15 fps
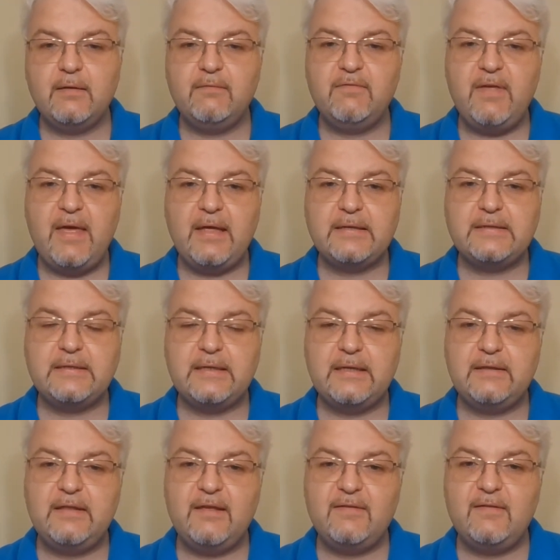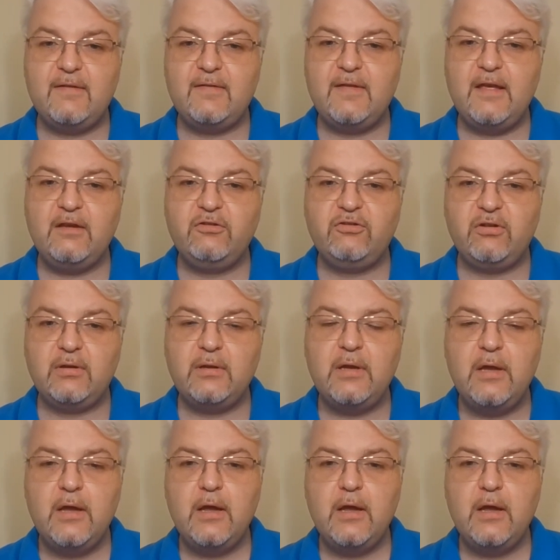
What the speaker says: that this distinction